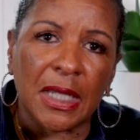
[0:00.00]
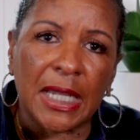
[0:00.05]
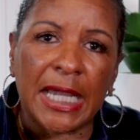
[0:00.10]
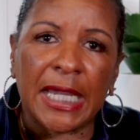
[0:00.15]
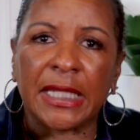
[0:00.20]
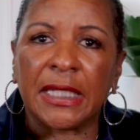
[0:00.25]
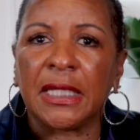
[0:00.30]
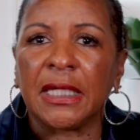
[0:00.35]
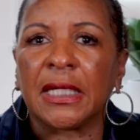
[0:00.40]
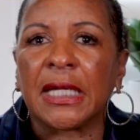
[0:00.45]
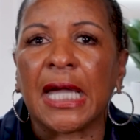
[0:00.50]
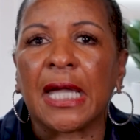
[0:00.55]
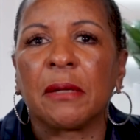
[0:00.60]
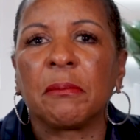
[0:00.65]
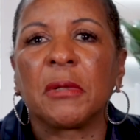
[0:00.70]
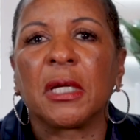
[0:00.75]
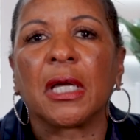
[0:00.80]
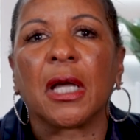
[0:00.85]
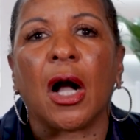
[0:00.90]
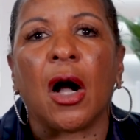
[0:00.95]
And he gave
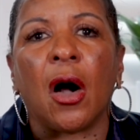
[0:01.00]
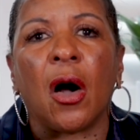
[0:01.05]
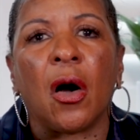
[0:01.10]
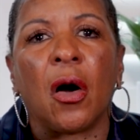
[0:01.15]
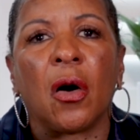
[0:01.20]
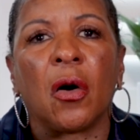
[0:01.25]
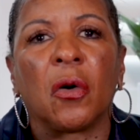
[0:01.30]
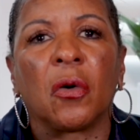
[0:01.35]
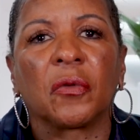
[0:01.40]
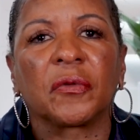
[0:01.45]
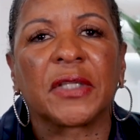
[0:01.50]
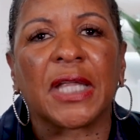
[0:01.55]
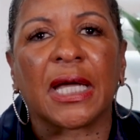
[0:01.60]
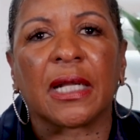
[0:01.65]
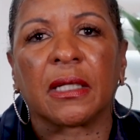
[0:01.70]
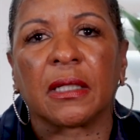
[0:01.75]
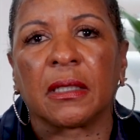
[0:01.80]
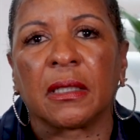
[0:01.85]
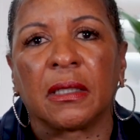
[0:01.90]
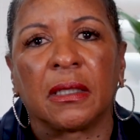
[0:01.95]
me all
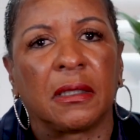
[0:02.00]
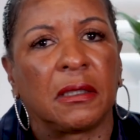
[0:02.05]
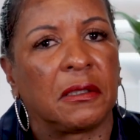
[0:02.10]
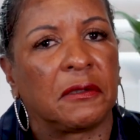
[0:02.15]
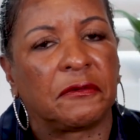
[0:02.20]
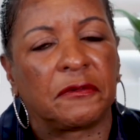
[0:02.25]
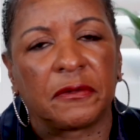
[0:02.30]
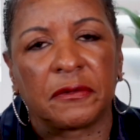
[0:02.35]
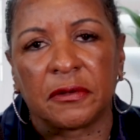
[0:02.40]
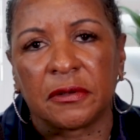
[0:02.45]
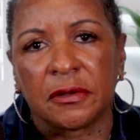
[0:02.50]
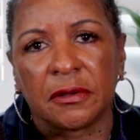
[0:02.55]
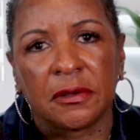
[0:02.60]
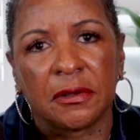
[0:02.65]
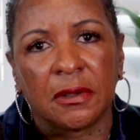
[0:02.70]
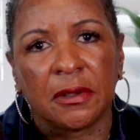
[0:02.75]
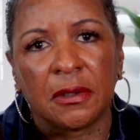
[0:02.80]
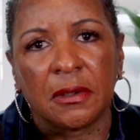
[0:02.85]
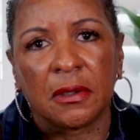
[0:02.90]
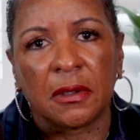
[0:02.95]
that love
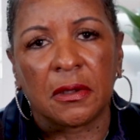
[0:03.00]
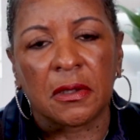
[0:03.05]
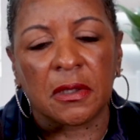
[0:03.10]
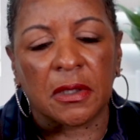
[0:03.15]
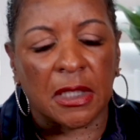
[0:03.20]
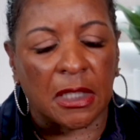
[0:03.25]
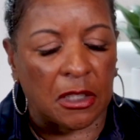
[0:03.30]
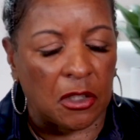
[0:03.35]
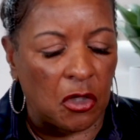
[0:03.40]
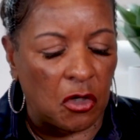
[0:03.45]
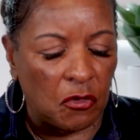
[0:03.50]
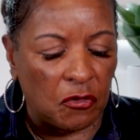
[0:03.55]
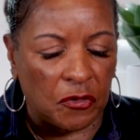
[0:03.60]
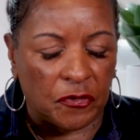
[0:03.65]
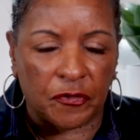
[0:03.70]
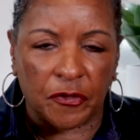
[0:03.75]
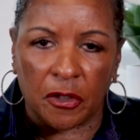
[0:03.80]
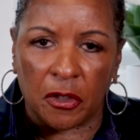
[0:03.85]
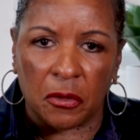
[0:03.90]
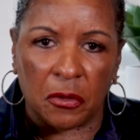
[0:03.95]
that
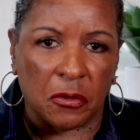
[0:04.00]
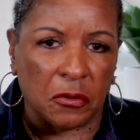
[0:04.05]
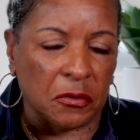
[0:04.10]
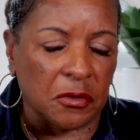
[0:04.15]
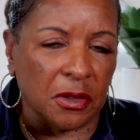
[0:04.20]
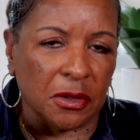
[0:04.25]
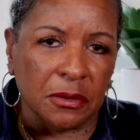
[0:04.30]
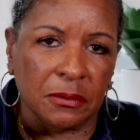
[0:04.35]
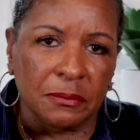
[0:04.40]
overflowed.